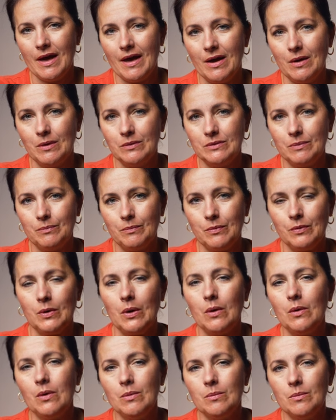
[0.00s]
out
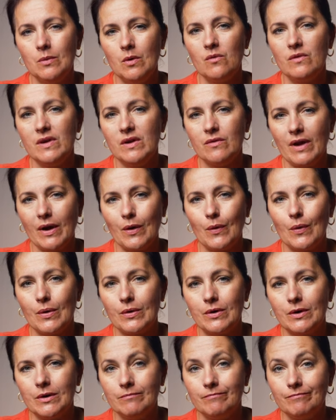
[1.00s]
Pro Movie
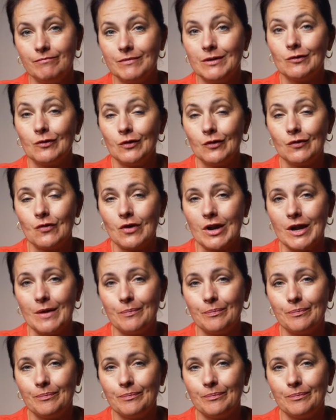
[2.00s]
Recorder for free.